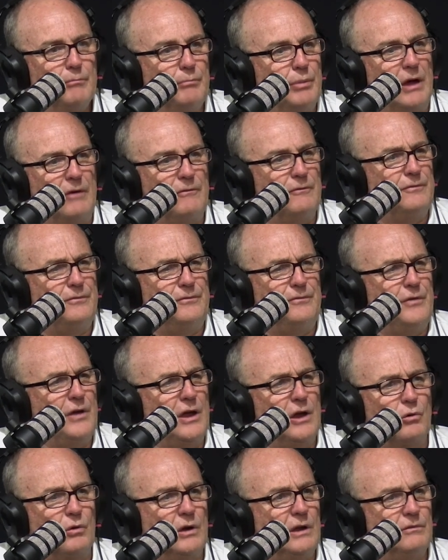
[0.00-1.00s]
but
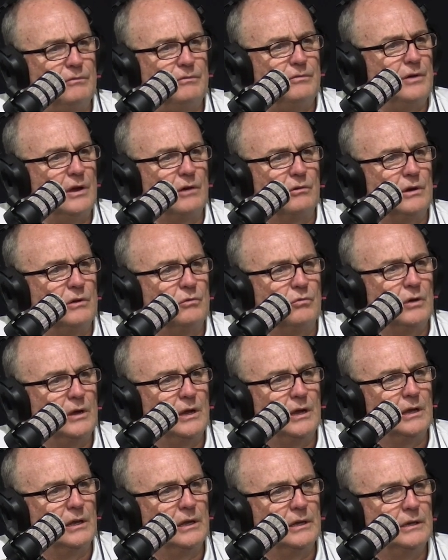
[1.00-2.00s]
very, very
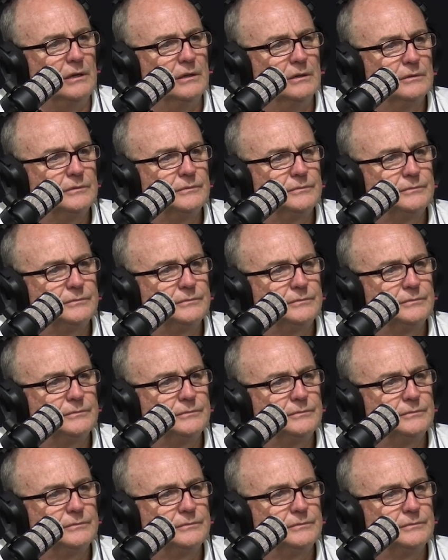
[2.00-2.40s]
rarely.